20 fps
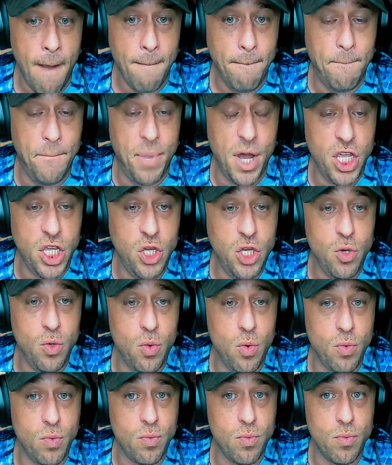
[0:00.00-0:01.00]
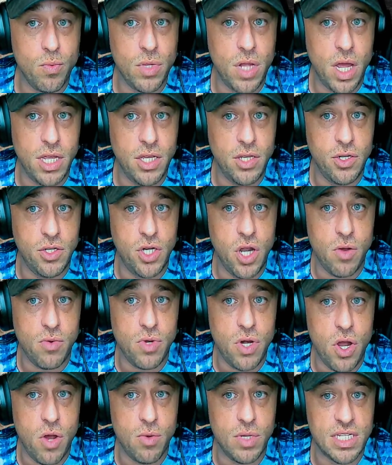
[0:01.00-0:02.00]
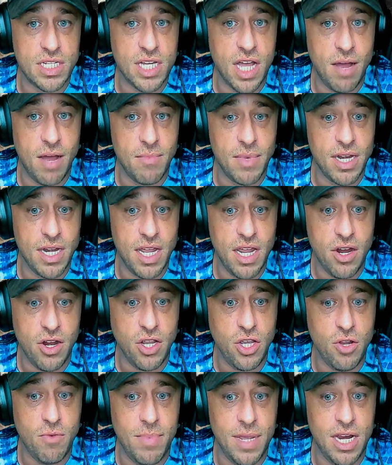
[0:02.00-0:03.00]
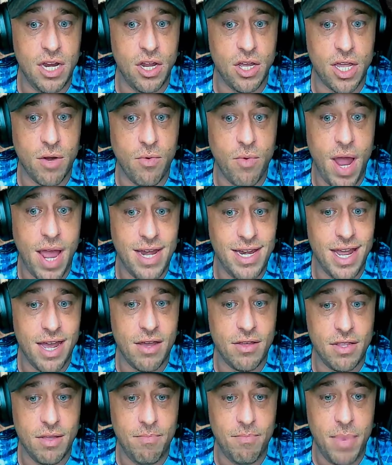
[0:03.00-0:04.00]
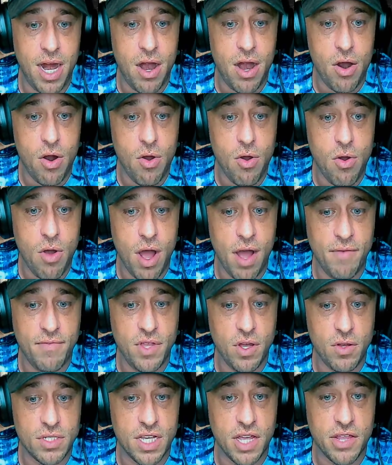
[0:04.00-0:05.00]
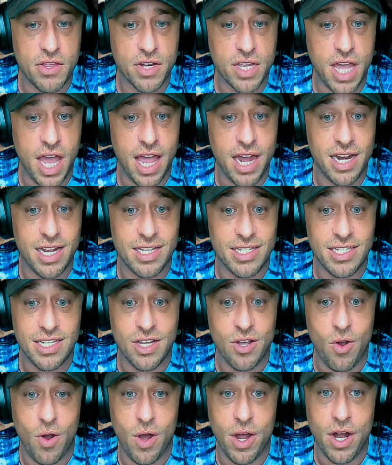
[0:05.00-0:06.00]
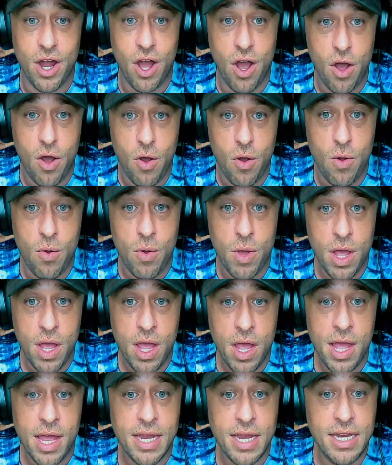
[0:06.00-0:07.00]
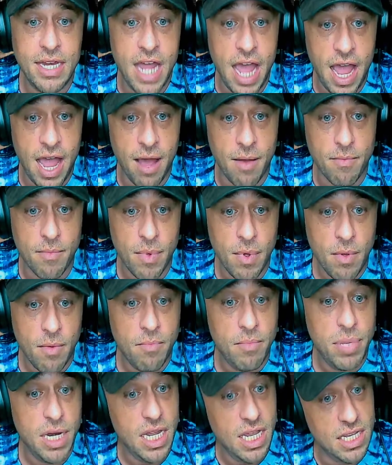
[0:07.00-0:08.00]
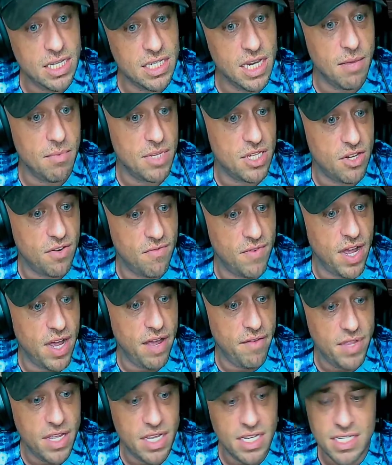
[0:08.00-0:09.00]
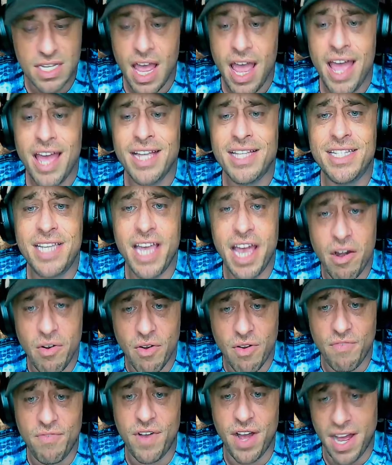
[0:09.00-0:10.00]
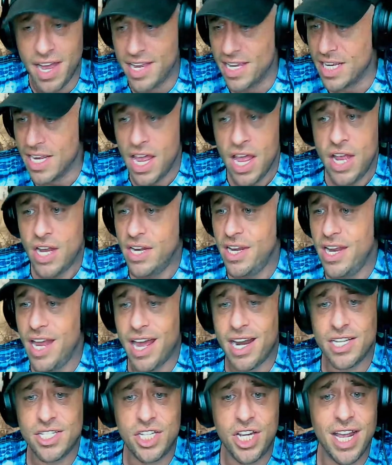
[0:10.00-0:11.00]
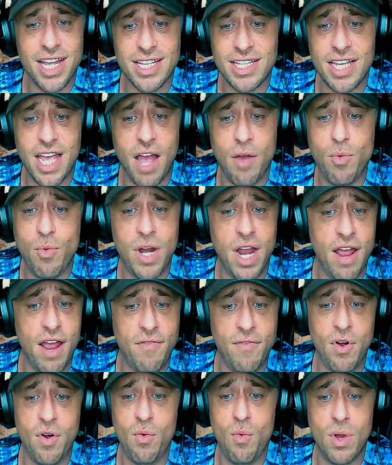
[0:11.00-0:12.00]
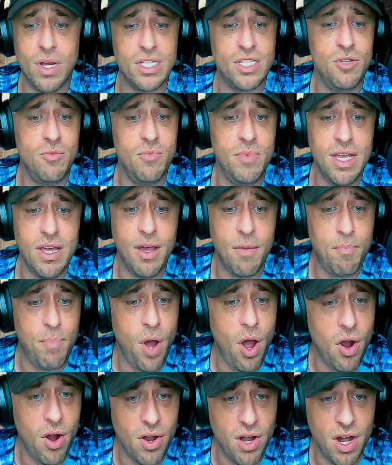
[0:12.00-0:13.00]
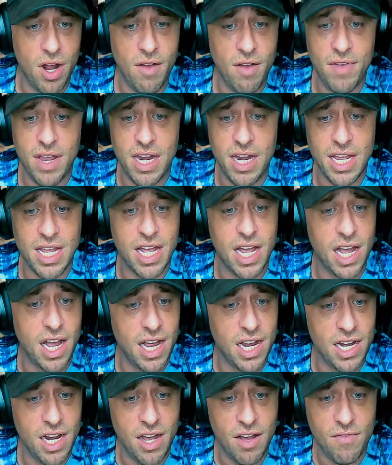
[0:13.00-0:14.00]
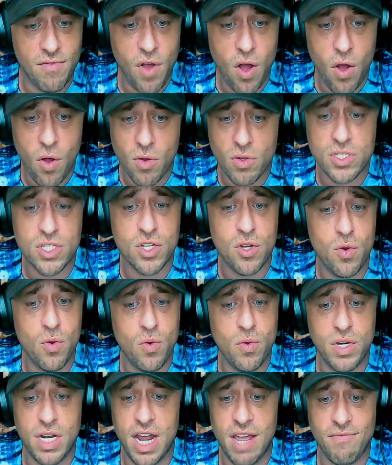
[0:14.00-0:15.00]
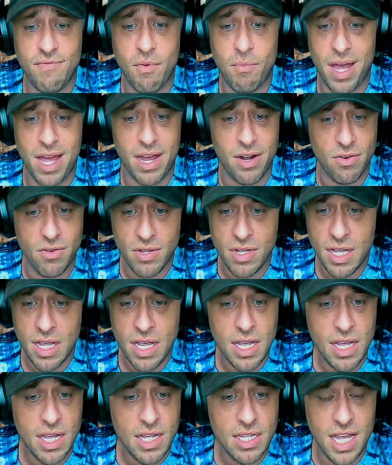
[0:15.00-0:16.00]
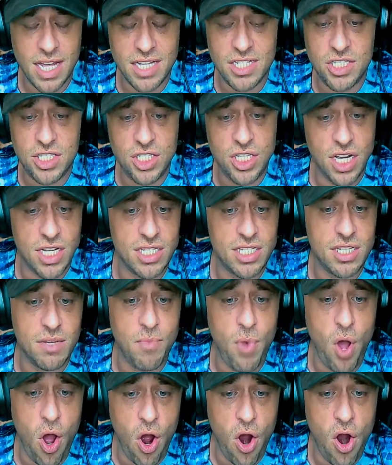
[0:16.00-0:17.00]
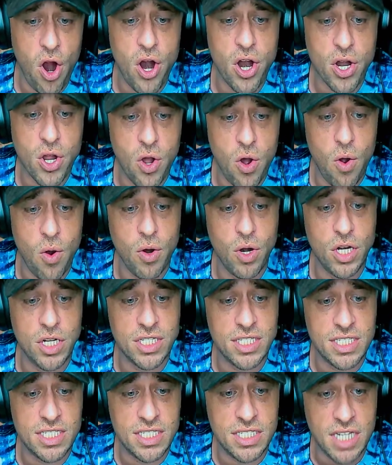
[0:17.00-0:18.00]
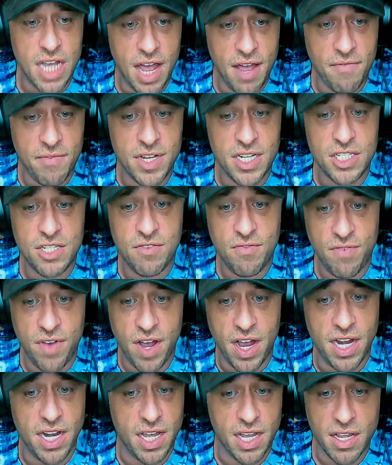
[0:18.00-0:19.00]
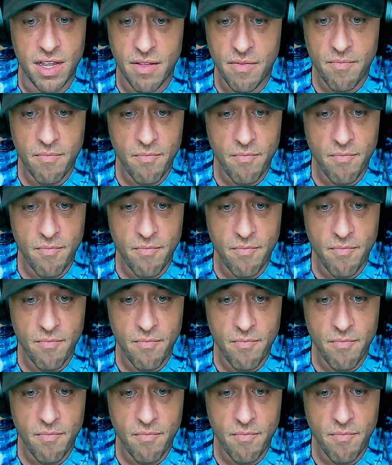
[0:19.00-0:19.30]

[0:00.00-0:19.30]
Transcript: but you like you don't know it's coming. Here you'd be looking right down the barrel of those other cannons and going, "Oh, damn. Please let me survive this." Terrifying. Not a chance I would ever want to be a part of any kind of old school naval battle. That's just some hardcore savage fighting